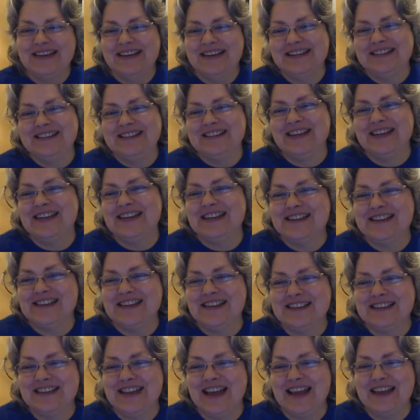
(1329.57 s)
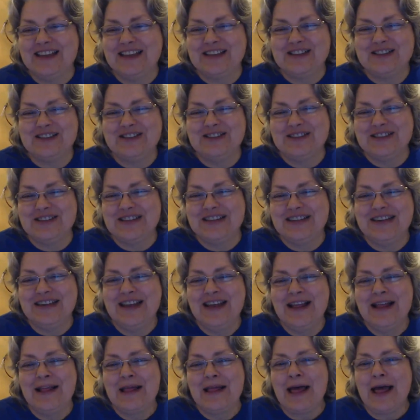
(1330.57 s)
Gina said, thanks, Susan.
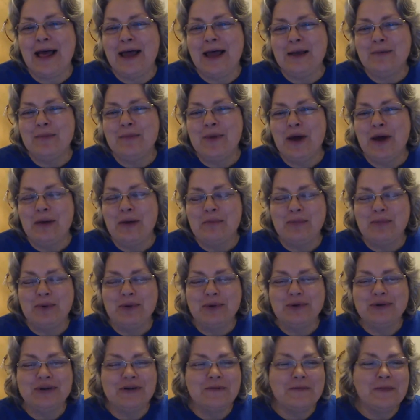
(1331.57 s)
I am humbled.